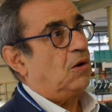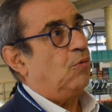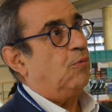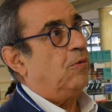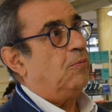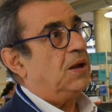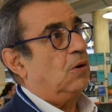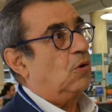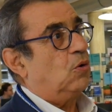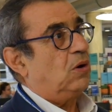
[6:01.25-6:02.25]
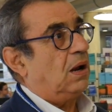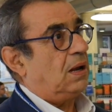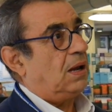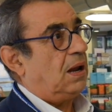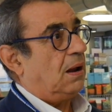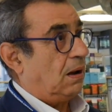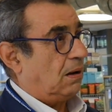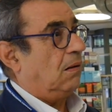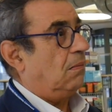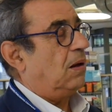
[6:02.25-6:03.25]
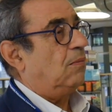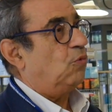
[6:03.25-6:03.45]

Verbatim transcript: it would be a good idea, and uh, and